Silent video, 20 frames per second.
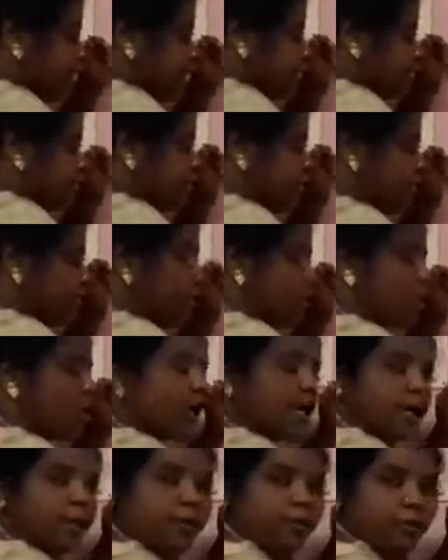So in the
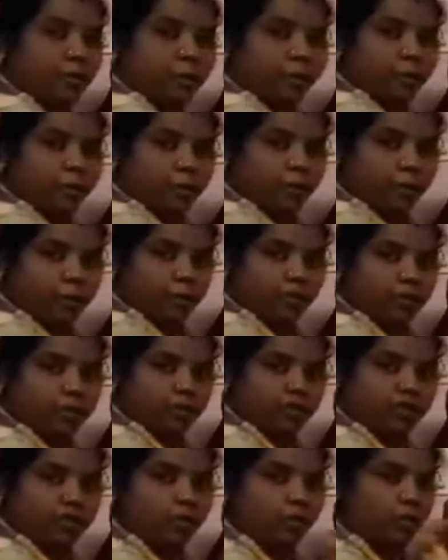rocket
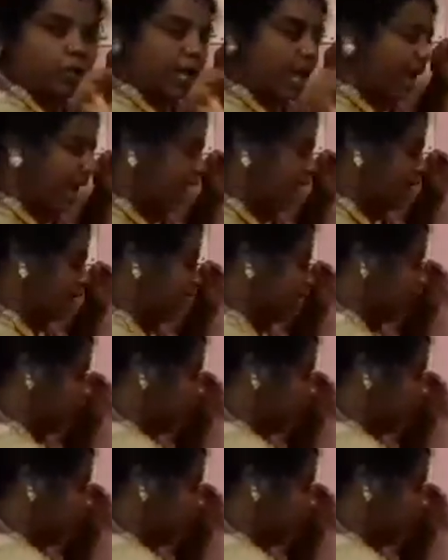propulsion, we have a